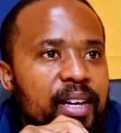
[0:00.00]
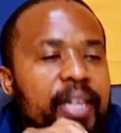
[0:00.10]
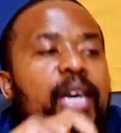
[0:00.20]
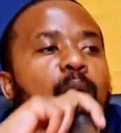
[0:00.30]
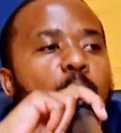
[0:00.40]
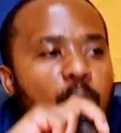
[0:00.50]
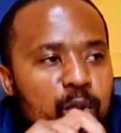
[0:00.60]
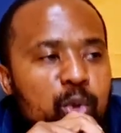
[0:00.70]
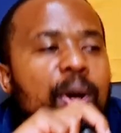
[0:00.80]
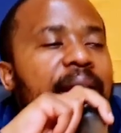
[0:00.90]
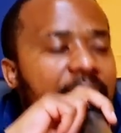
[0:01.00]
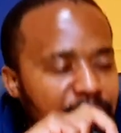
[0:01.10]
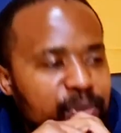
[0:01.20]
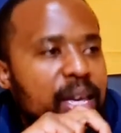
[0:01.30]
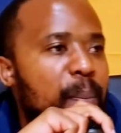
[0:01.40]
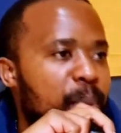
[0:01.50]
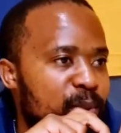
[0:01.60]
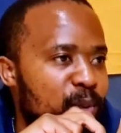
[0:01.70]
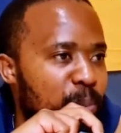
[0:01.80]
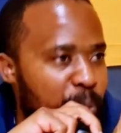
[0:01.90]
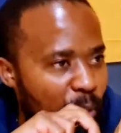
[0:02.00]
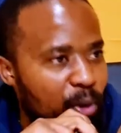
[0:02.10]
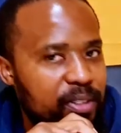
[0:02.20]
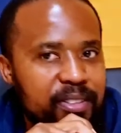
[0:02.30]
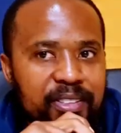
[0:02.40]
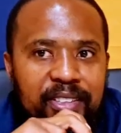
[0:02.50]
He also left the apostle Paul.